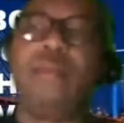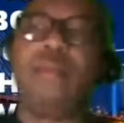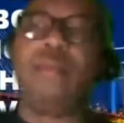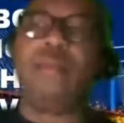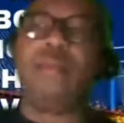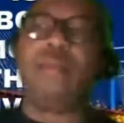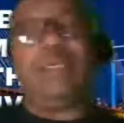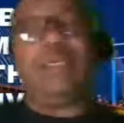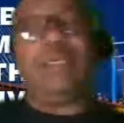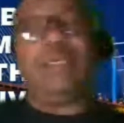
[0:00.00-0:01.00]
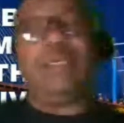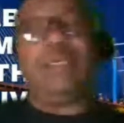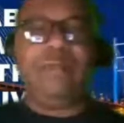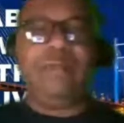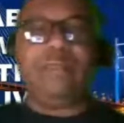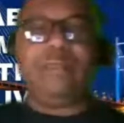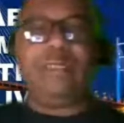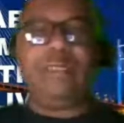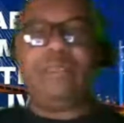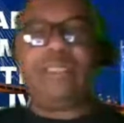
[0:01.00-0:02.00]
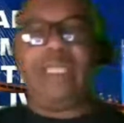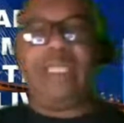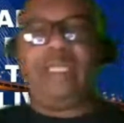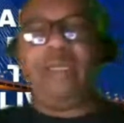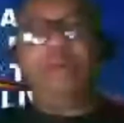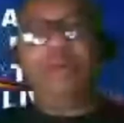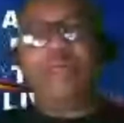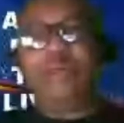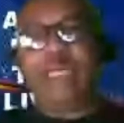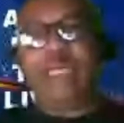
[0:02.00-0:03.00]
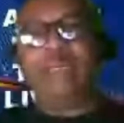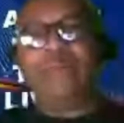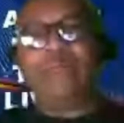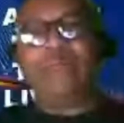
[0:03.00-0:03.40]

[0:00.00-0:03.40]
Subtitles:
the old saying, the older you get, the more set in your ways you become.